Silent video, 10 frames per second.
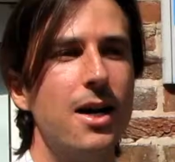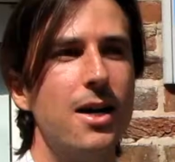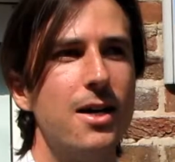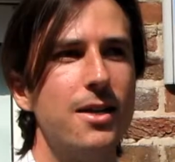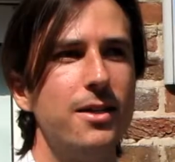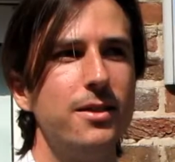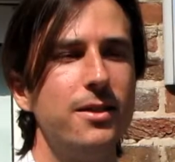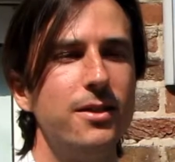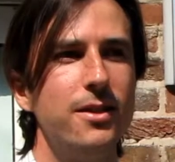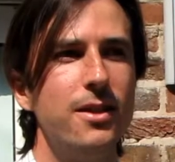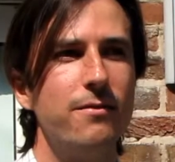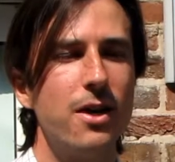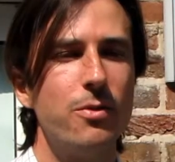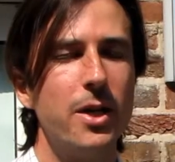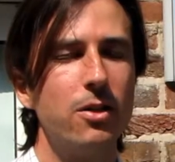I did
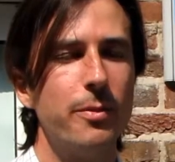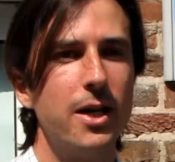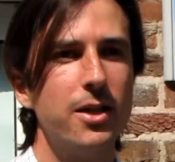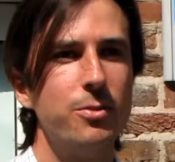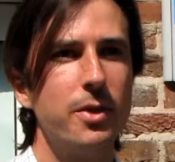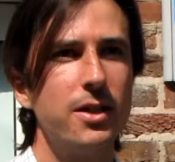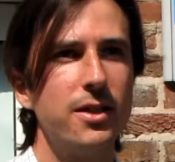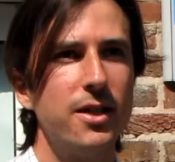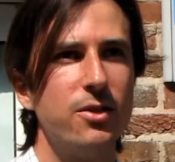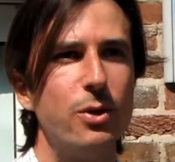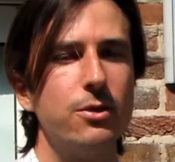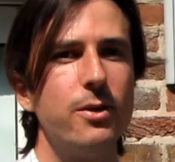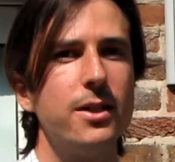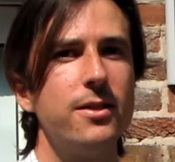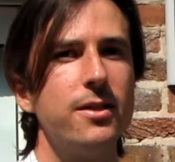environmental management and I
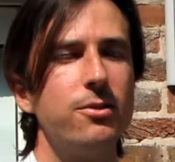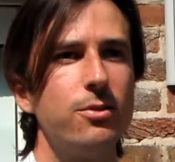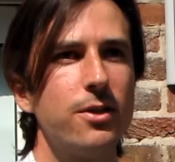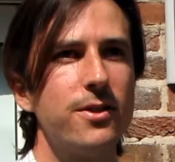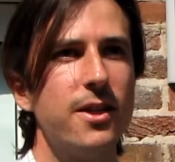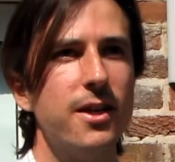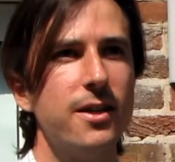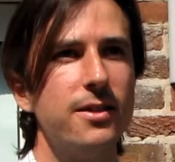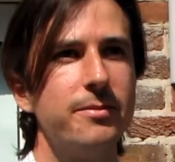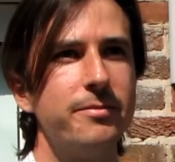graduated in 2009.